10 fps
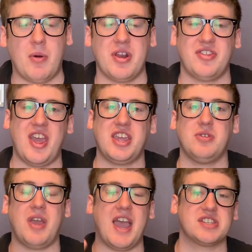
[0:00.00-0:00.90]
I want to
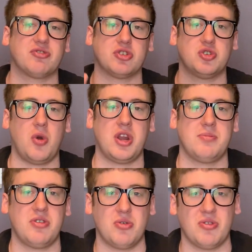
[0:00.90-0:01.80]
thank you guys for
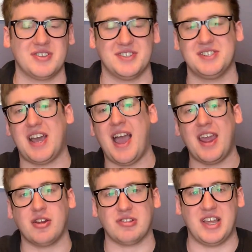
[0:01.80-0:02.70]
joining me through this
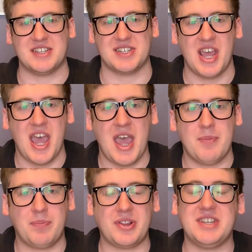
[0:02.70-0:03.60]
entire list.
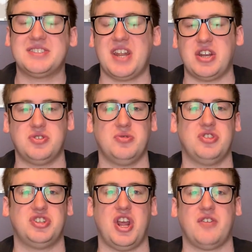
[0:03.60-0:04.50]
Please stay
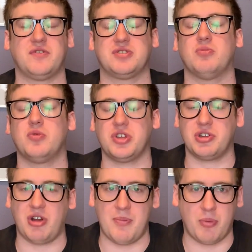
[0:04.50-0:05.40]
tuned to the channel for some
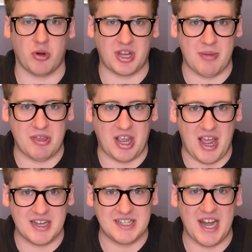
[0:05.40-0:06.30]
really great board gaming
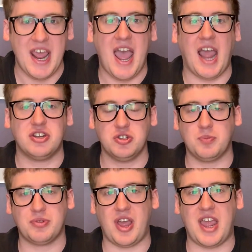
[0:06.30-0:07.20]
content. I
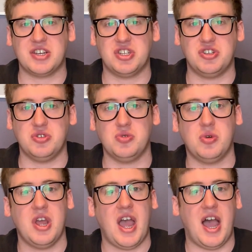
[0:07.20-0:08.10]
do plan to
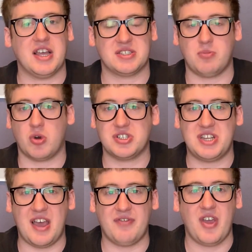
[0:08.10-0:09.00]
do uh, some more
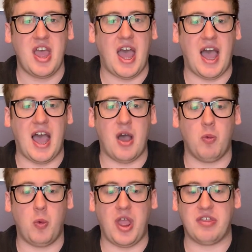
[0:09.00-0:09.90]
stuff
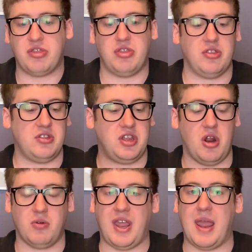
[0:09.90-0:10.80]
uh, with
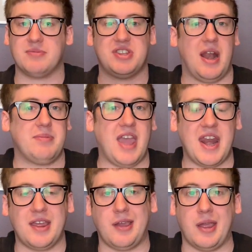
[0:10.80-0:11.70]
you know, games that I'm
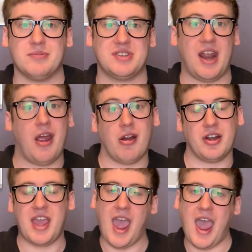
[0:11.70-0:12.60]
getting, games that I
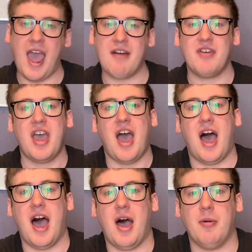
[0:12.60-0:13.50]
already have,
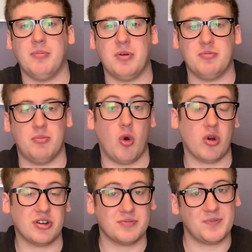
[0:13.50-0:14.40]
um,
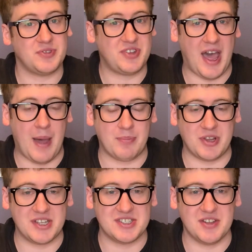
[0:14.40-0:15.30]
more top
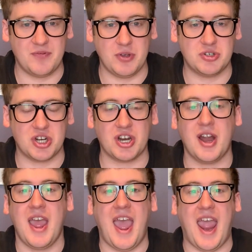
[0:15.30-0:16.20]
lists in the
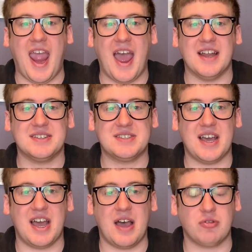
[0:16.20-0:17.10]
future, and
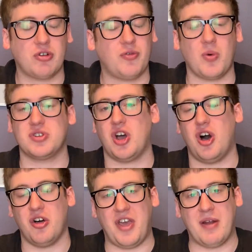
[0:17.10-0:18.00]
uh, look forward to
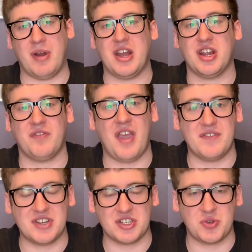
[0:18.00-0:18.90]
all that right here. If you
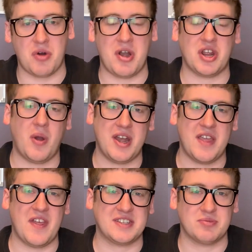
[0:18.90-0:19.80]
haven't done so already, go ahead and
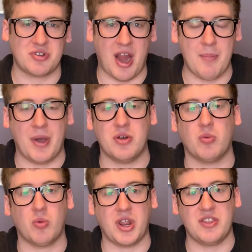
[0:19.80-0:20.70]
hit that subscribe
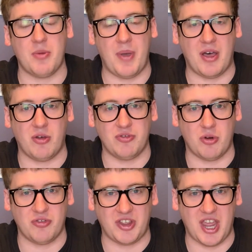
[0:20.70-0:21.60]
button, ring the bell
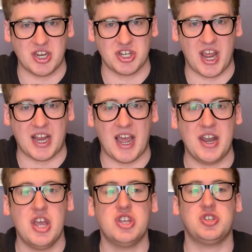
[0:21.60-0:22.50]
notification
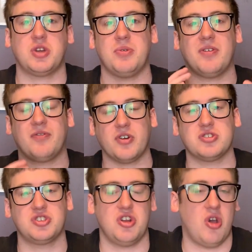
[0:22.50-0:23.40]
icon, so you can be the
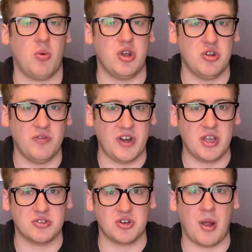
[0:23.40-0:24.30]
first to know when new
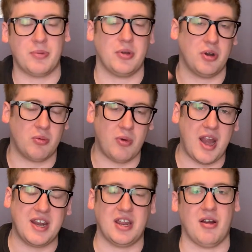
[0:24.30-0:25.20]
videos are uploaded
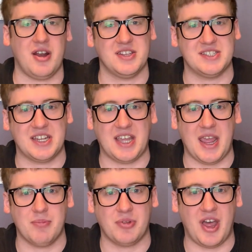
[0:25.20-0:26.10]
right here on Instant
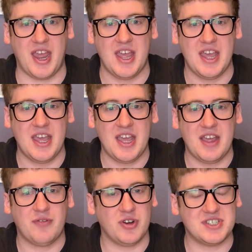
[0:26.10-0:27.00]
Gameplay.
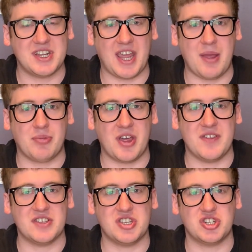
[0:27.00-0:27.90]
For Instant
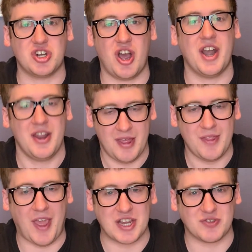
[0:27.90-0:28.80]
Gameplay, this is Shawn.
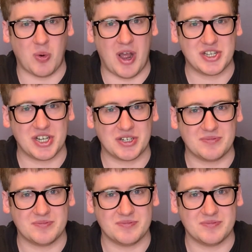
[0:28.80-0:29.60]
Thanks for watching.